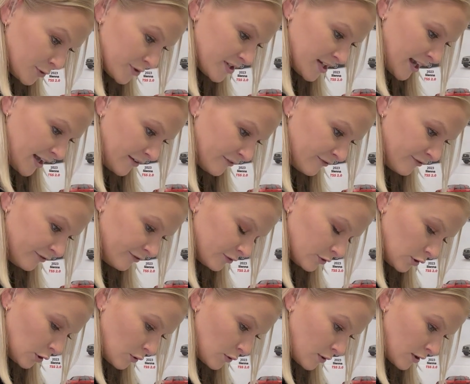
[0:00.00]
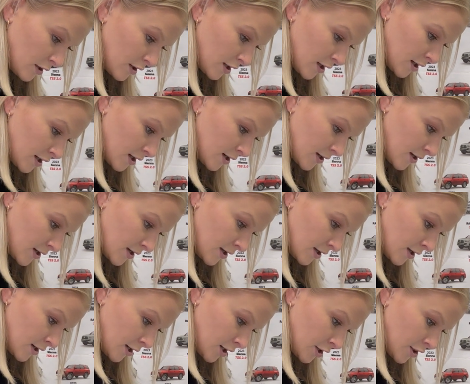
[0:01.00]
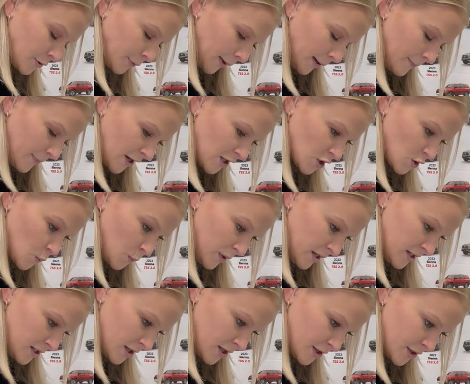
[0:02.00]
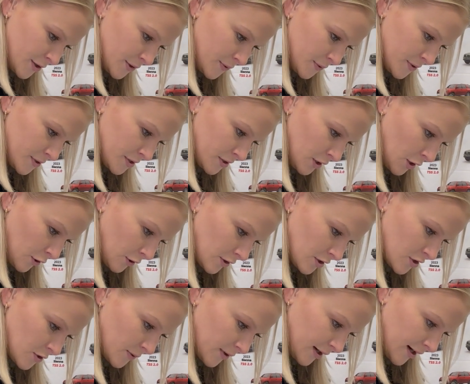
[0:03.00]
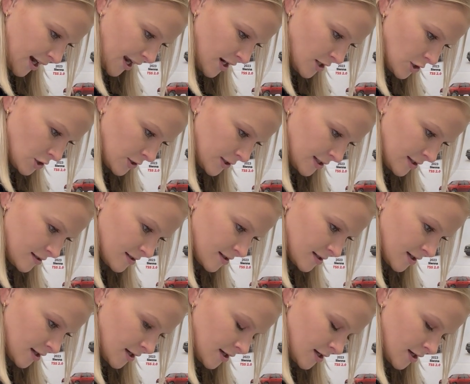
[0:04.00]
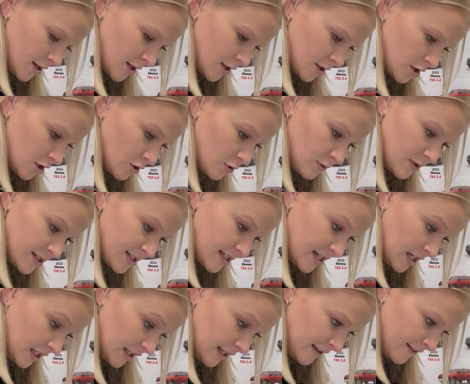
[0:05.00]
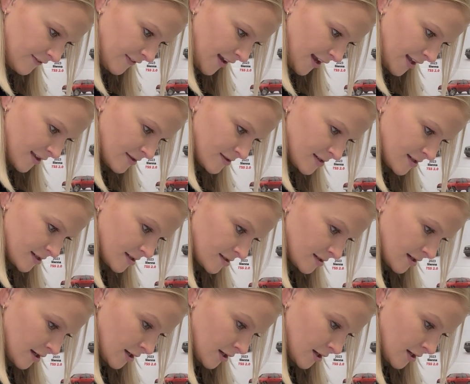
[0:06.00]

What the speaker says: tent floor, 3 mesh windows, large door entrance, 2 ceiling vents,